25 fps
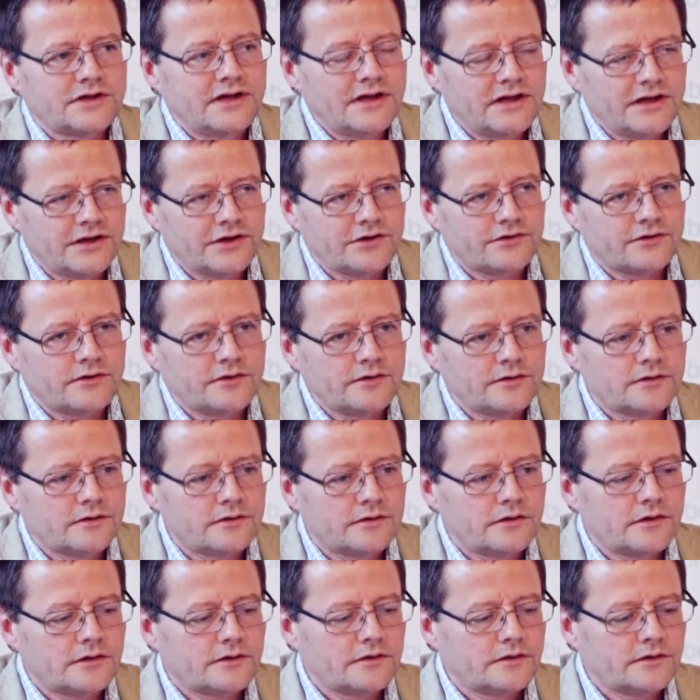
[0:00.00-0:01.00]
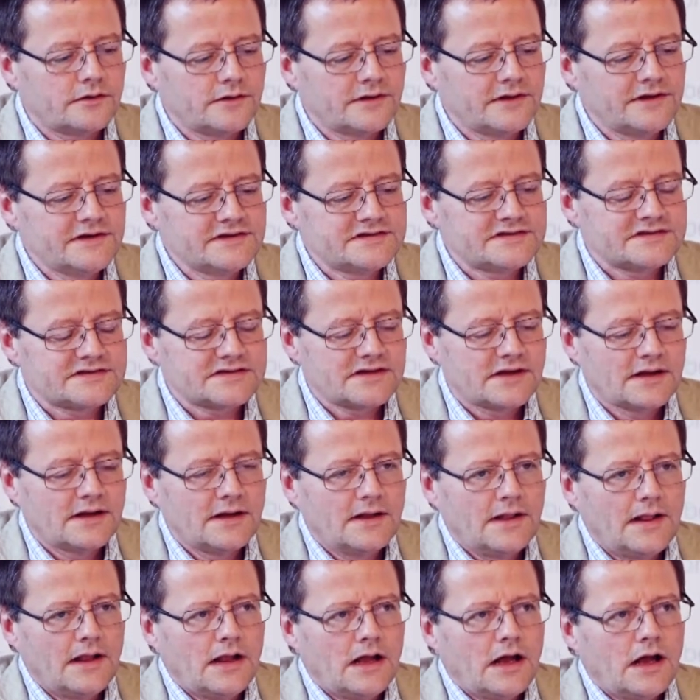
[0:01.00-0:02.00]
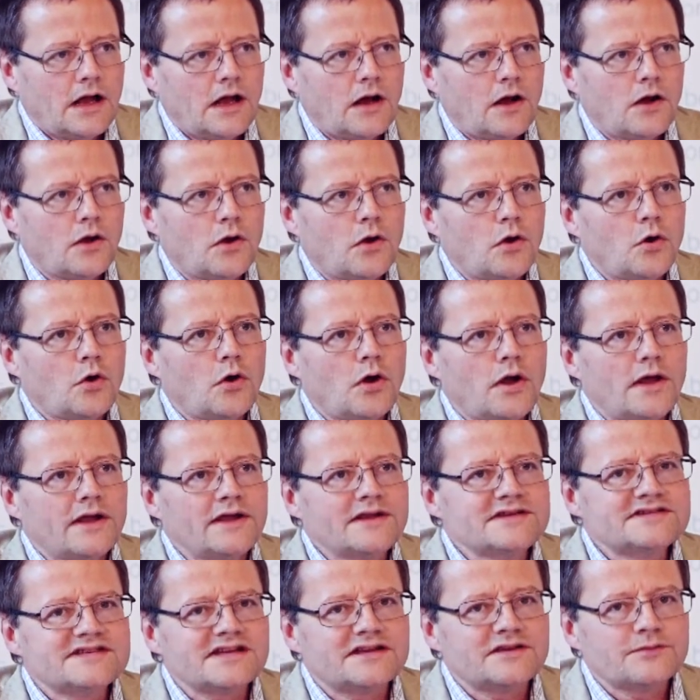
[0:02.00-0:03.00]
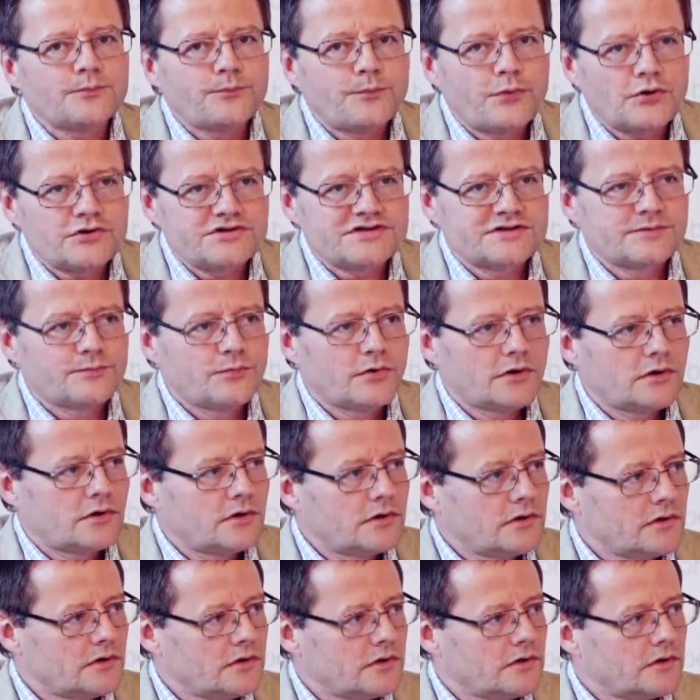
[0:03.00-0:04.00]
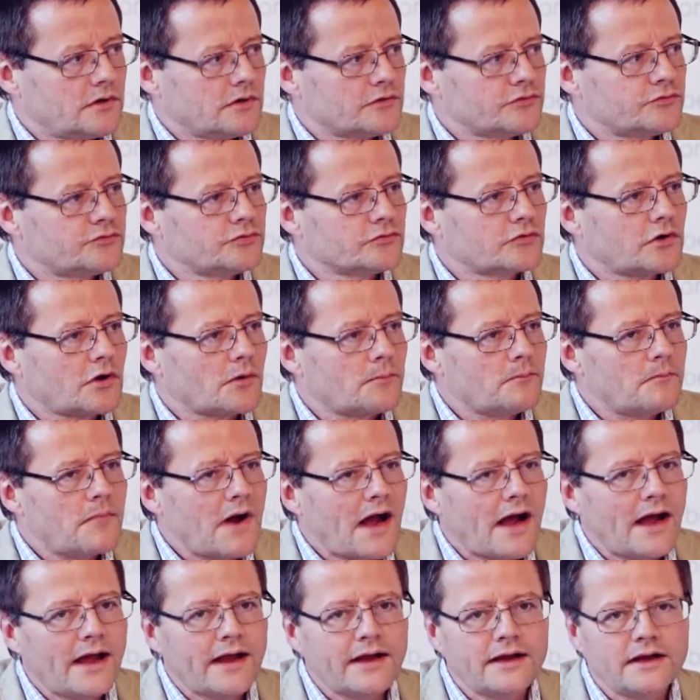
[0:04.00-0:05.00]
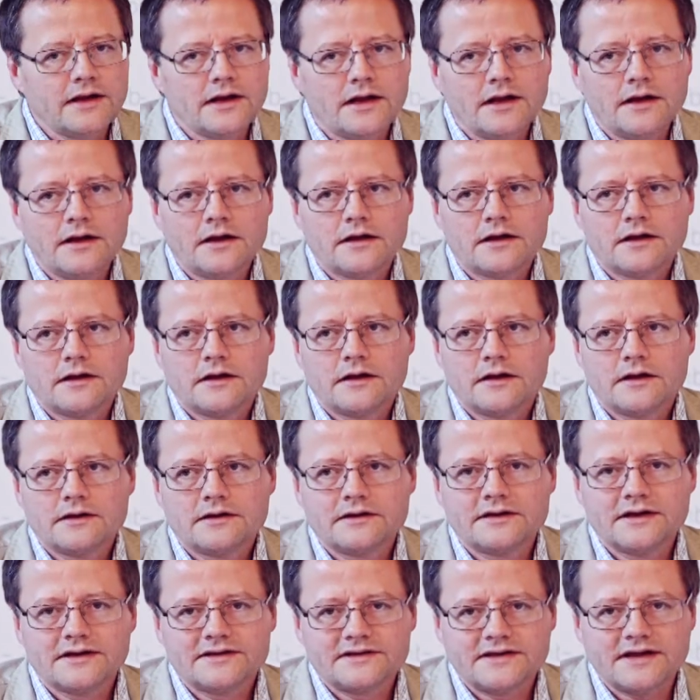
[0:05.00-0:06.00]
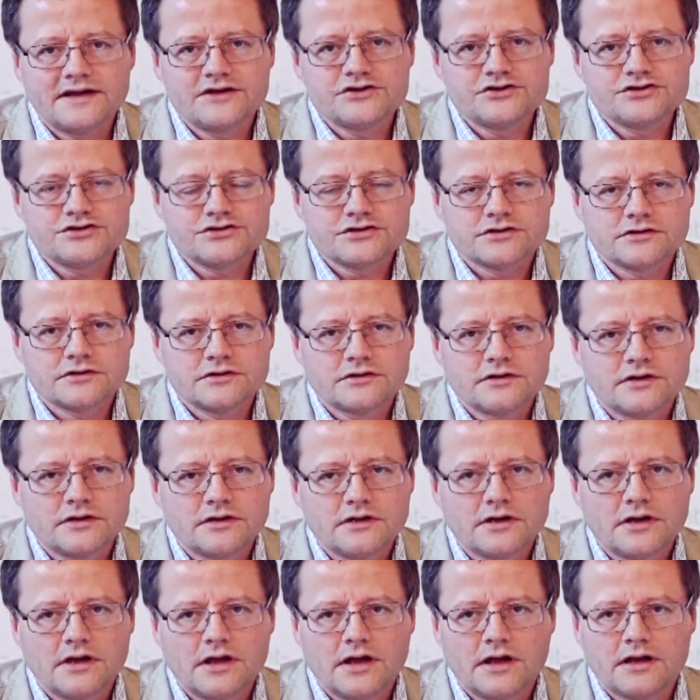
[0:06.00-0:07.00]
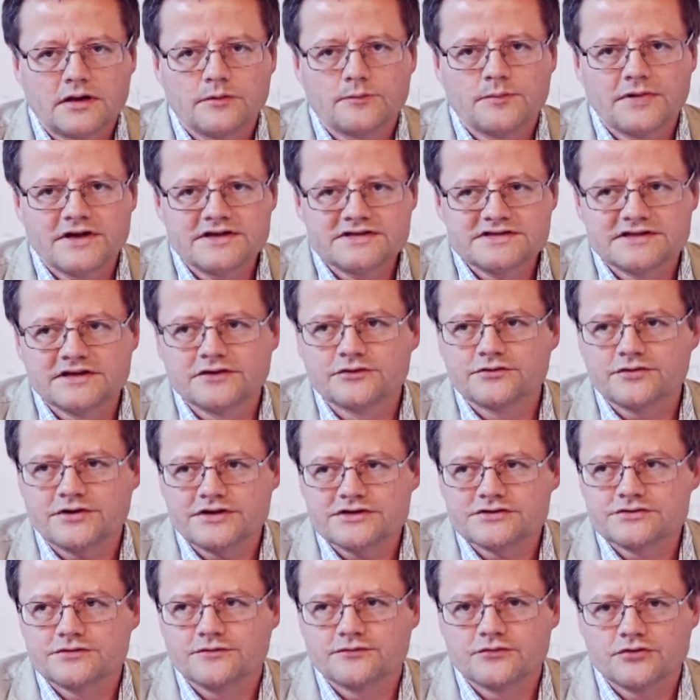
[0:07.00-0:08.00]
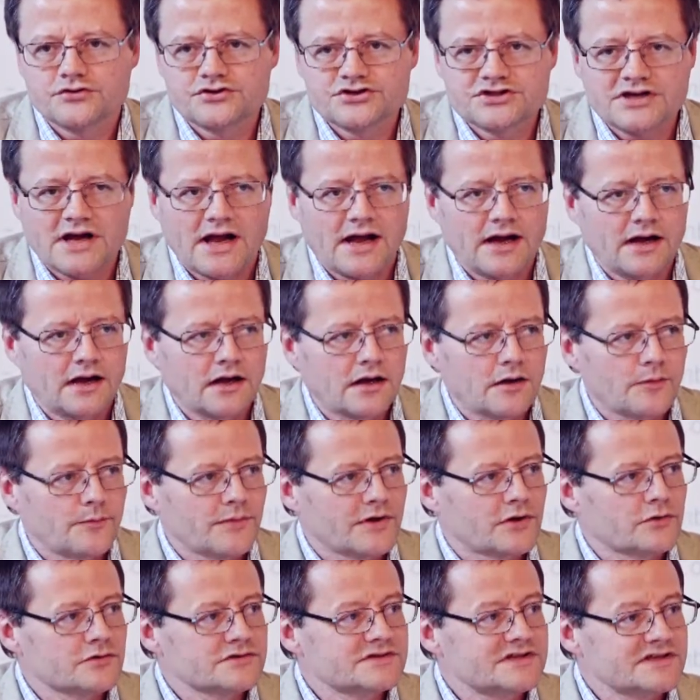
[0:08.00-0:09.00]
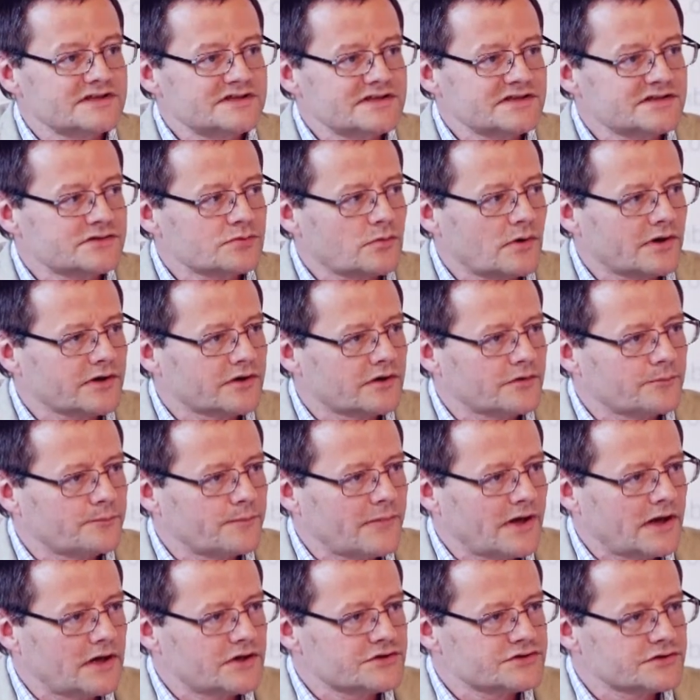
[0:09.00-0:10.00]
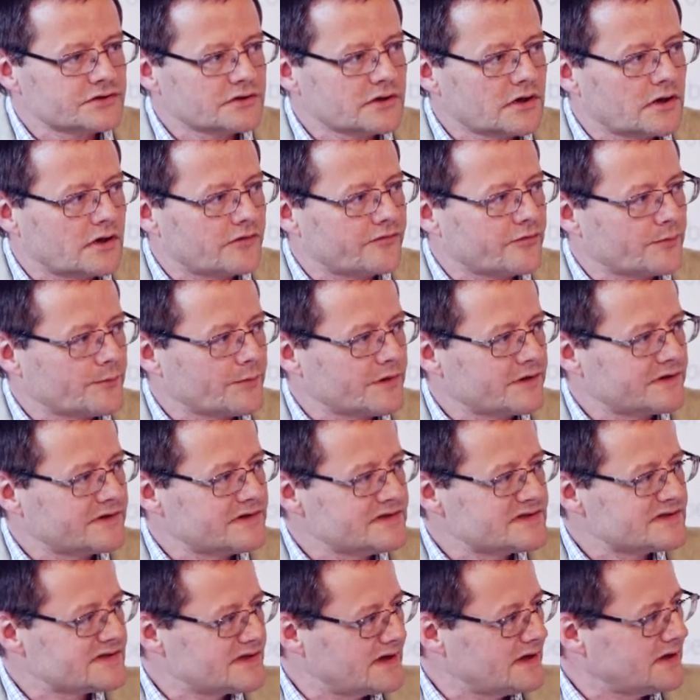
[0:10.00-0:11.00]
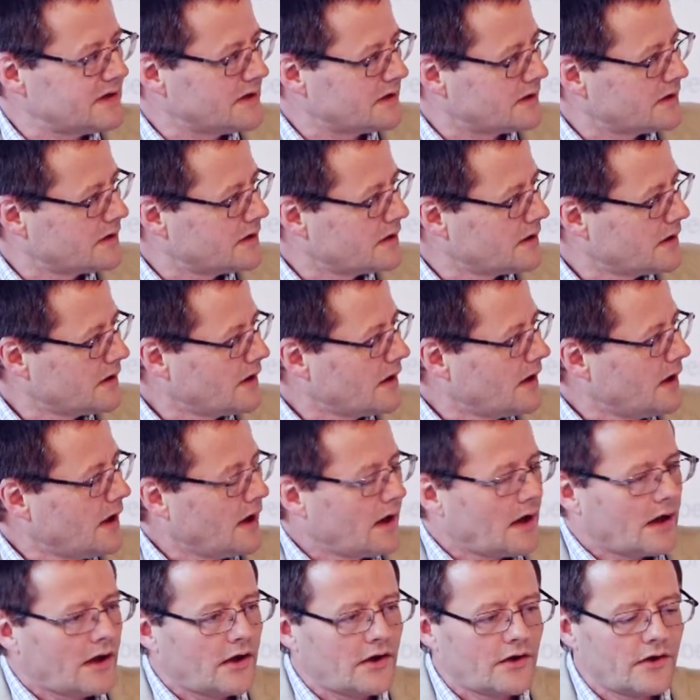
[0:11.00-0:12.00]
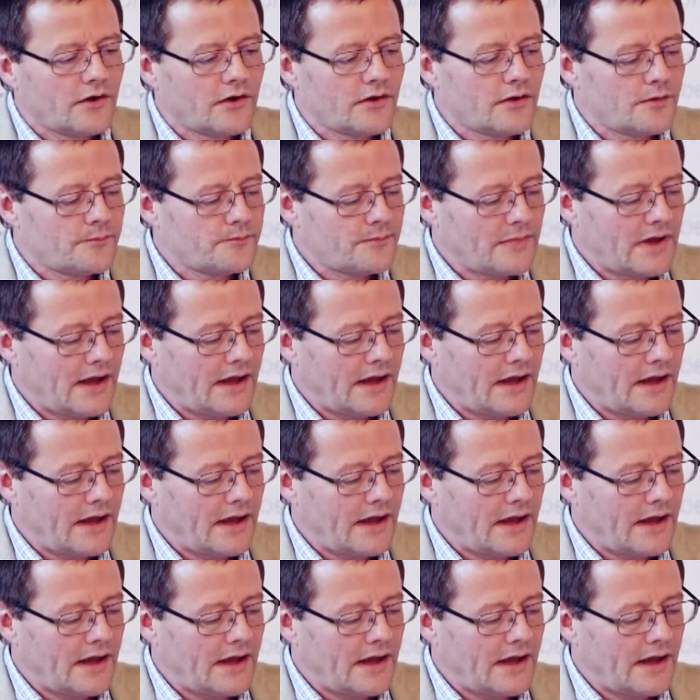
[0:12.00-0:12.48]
here is it possible to combine detention and best interest of the child? Because this is what the Belgian government is saying. Up